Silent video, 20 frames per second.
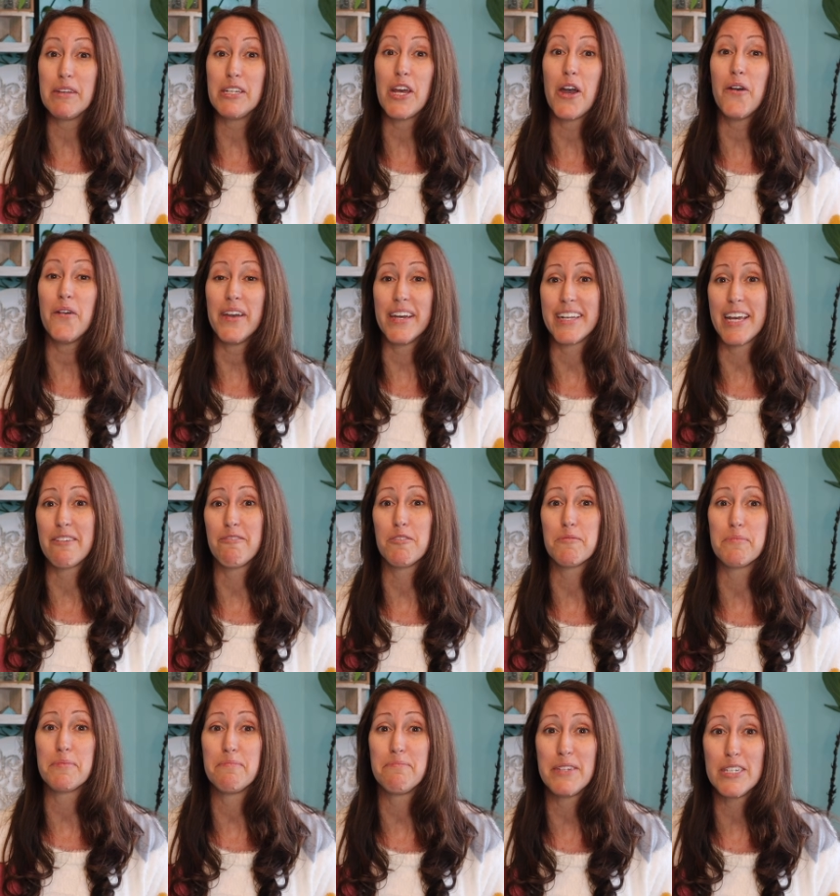me know and I
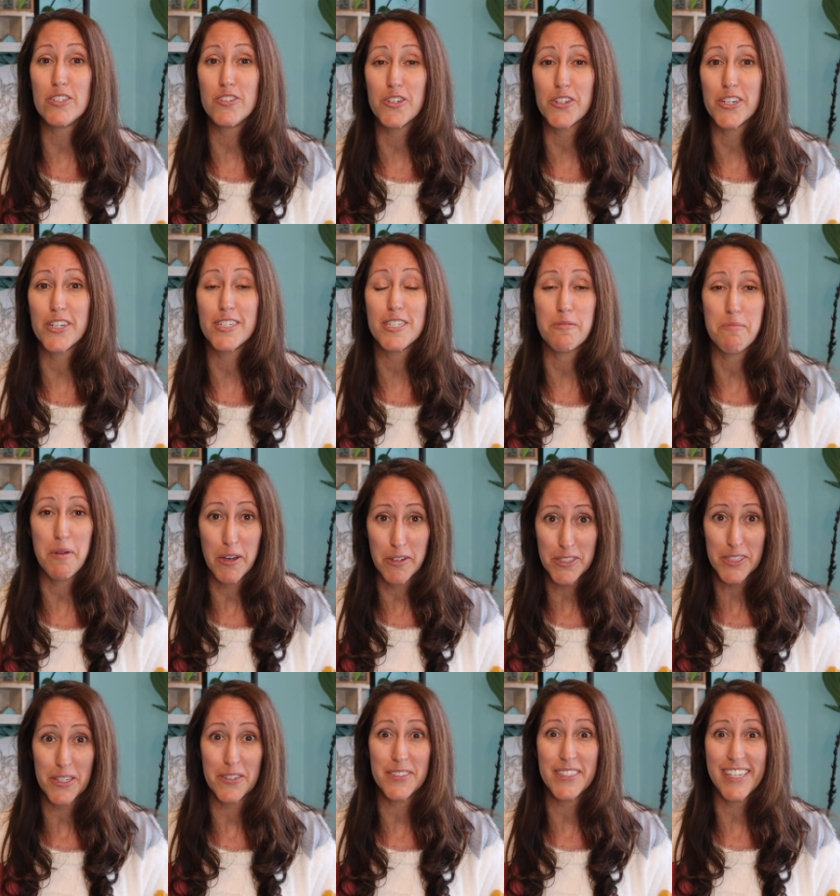will be sure to
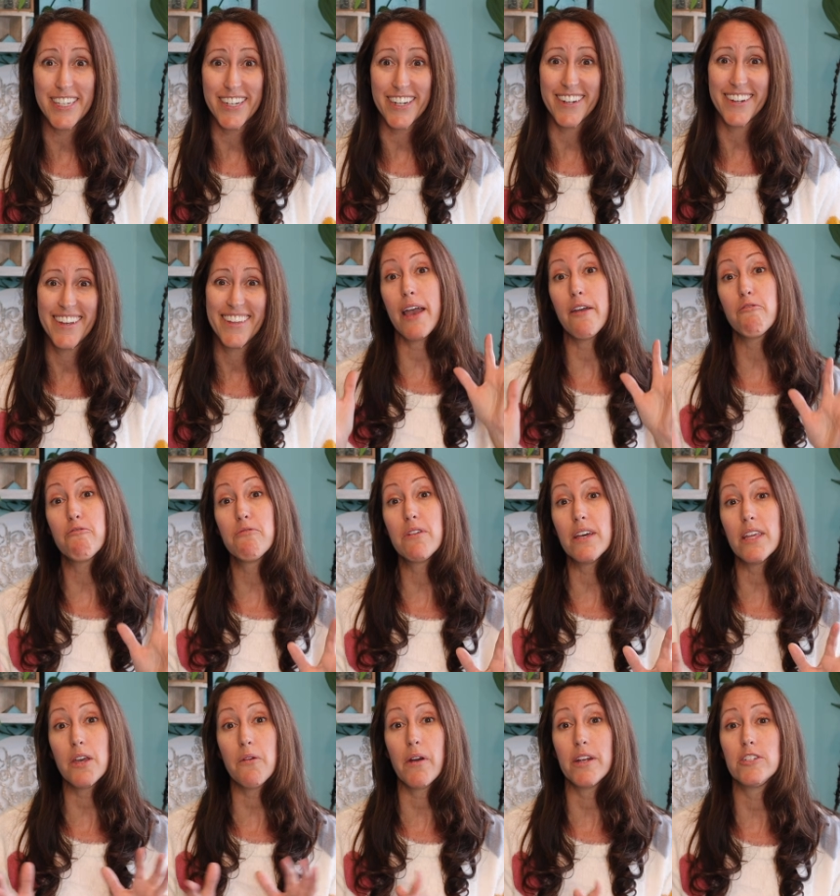post those here. I
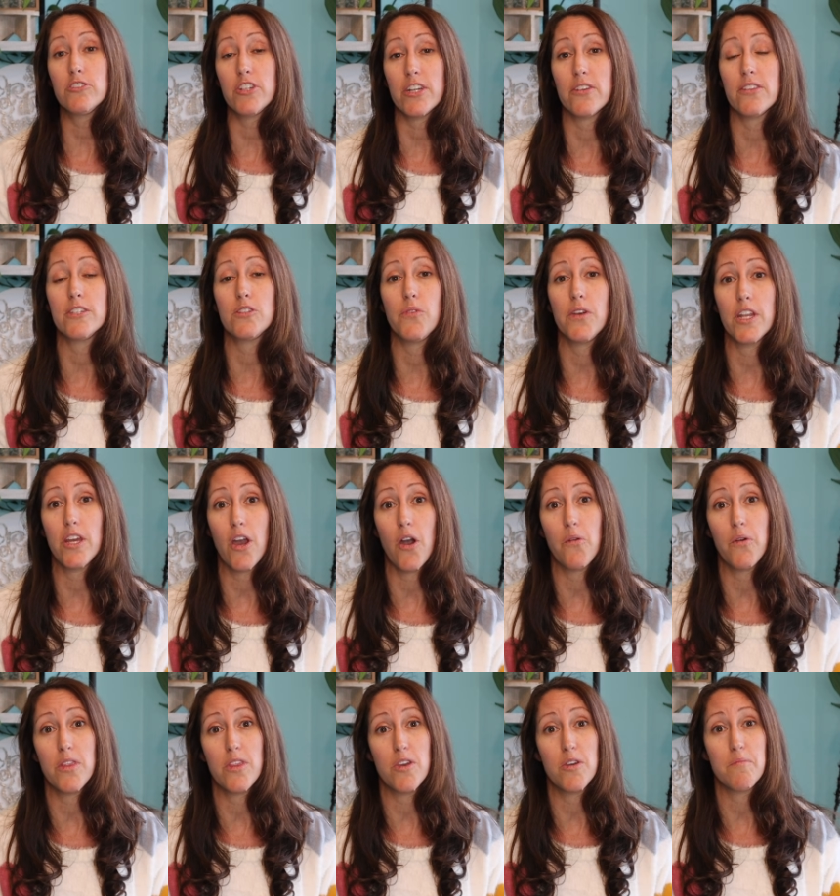really wanted to share this video
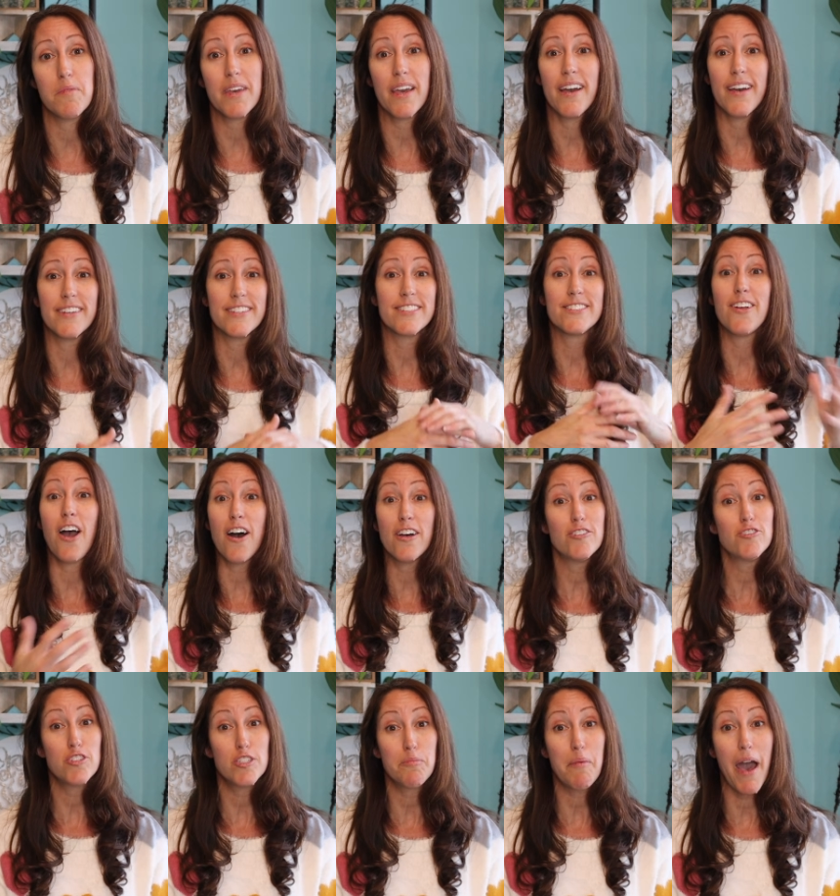with you because
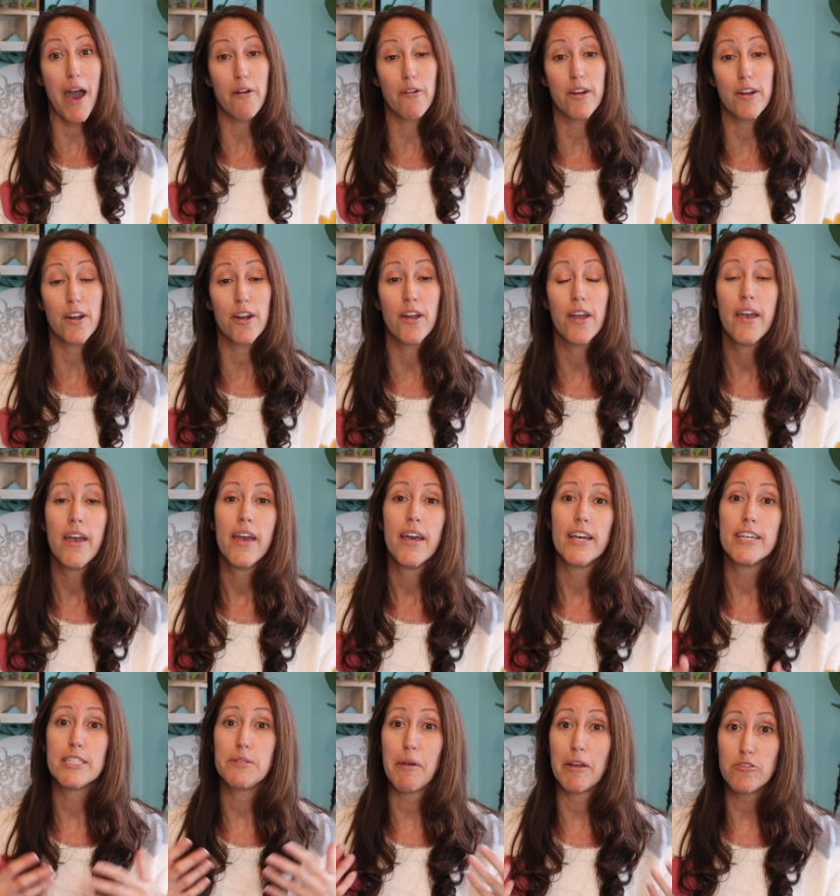knowledge is power,
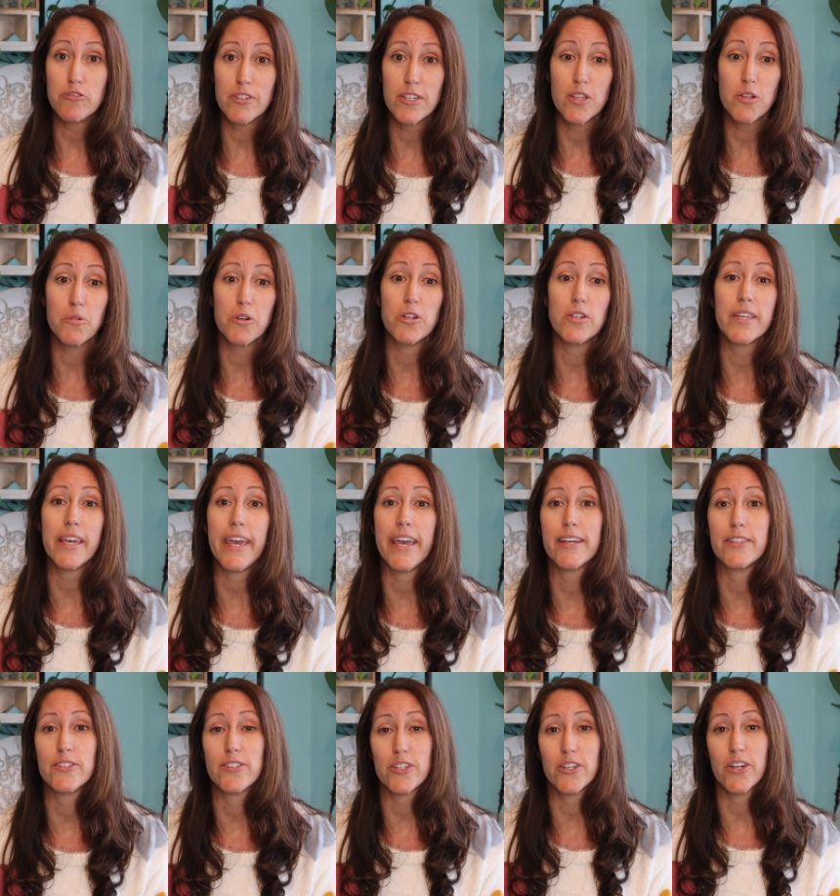especially in the world of
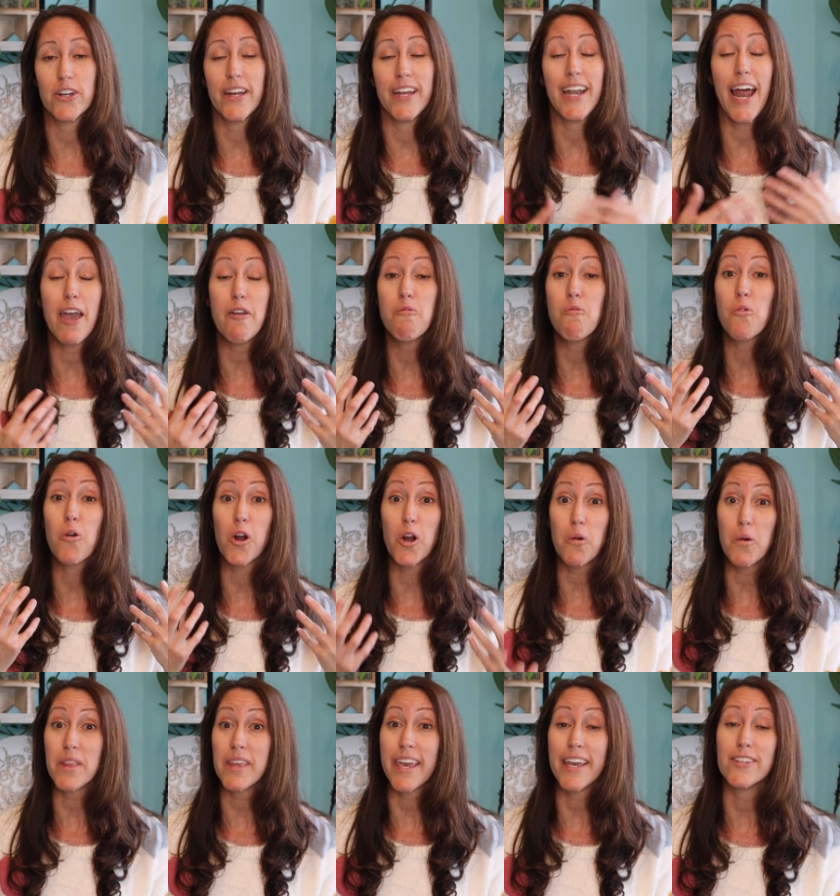cancer. And I work
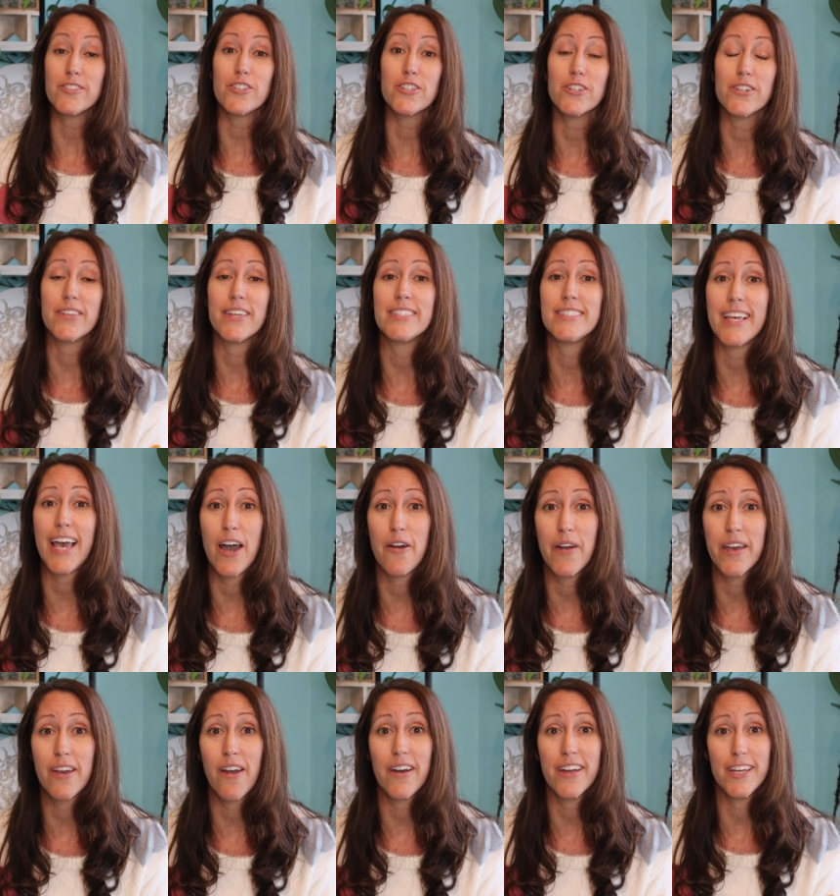with cancer. That's how
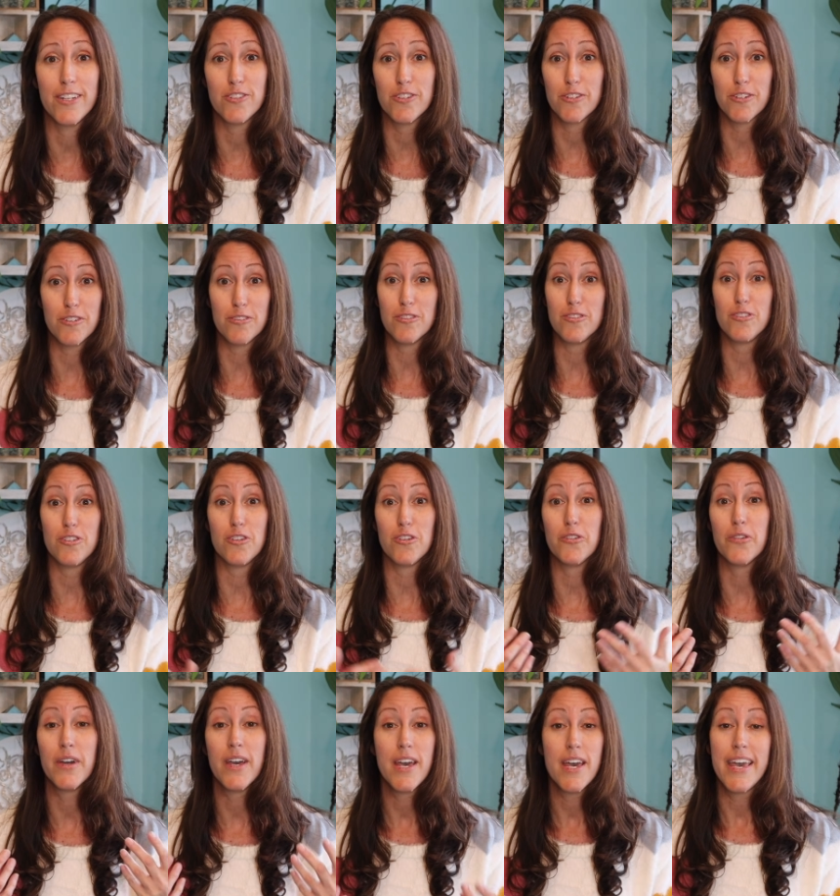I got introduced
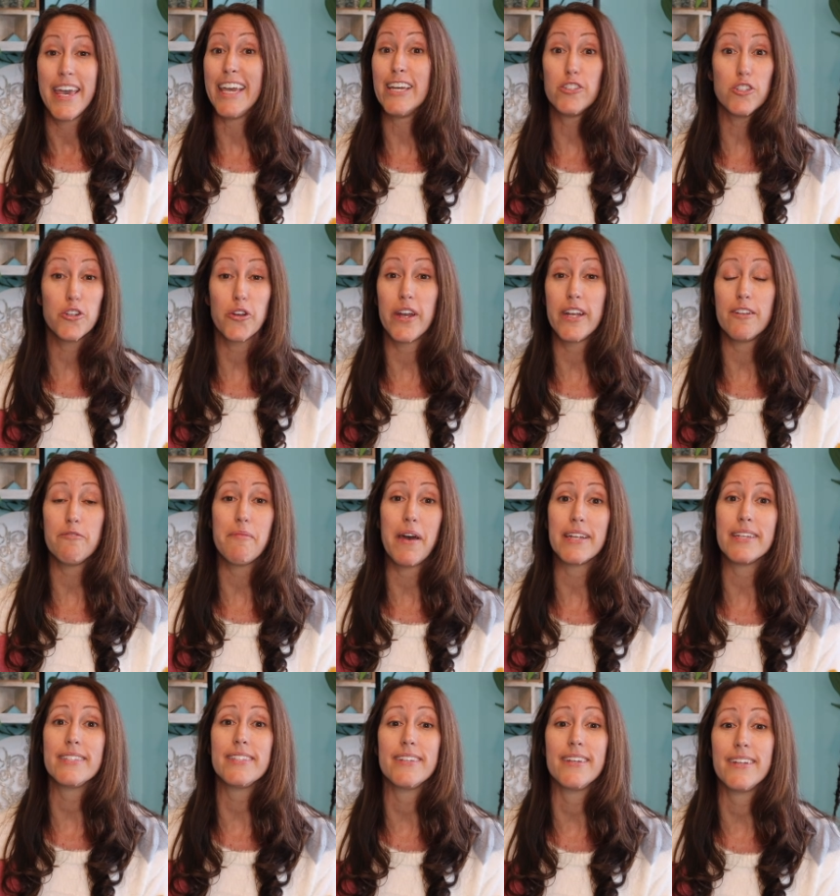to integrative
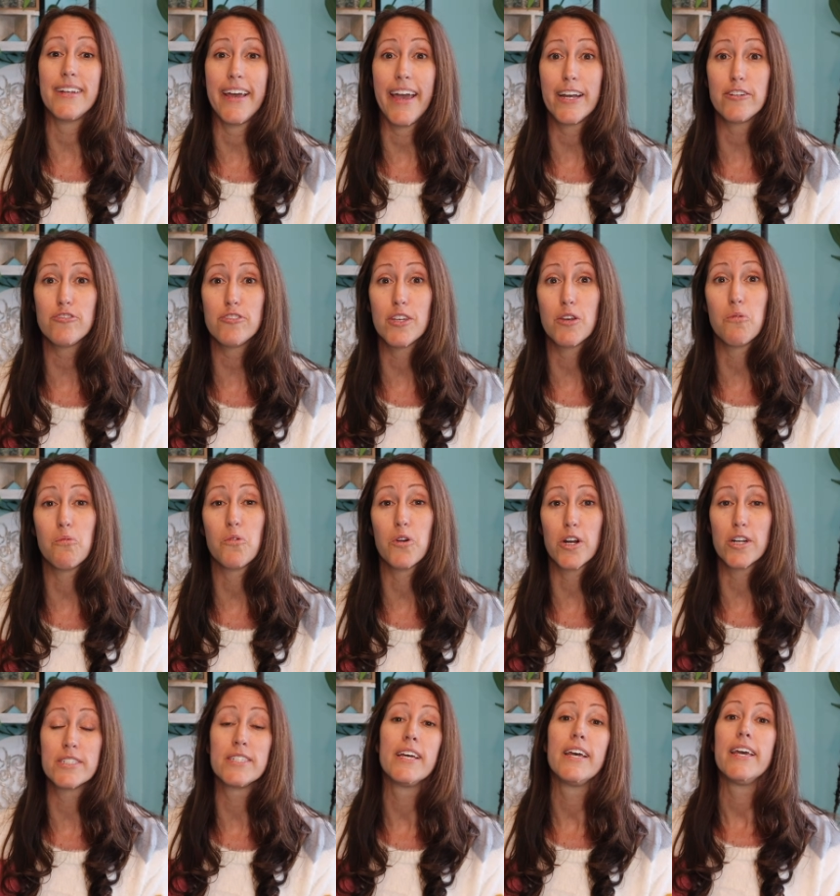medicine. I actually
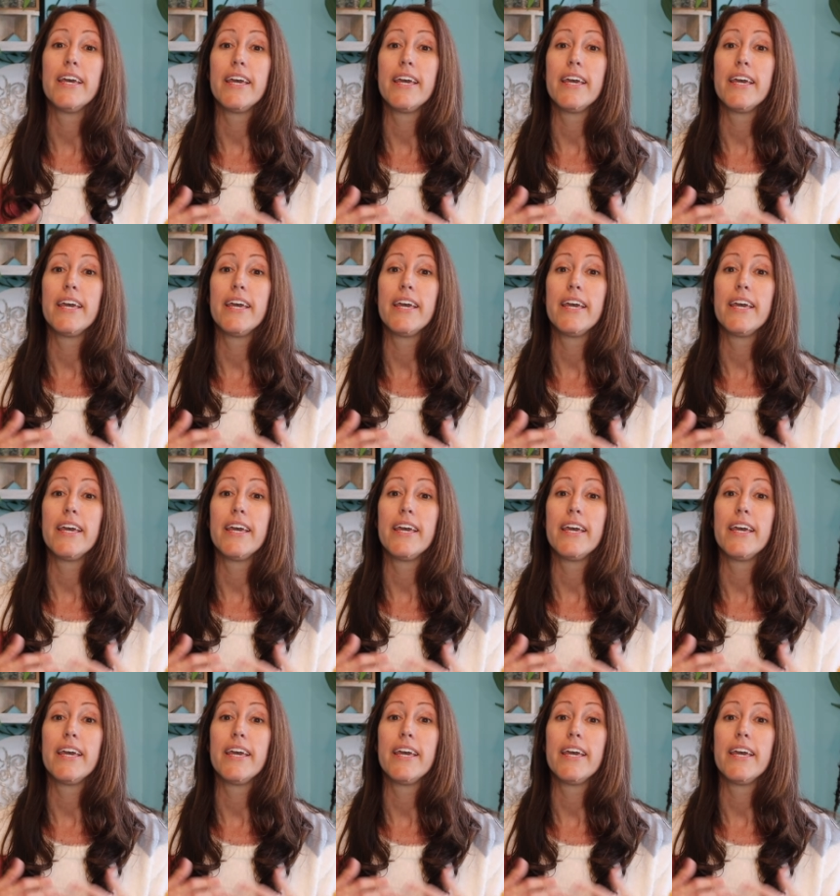worked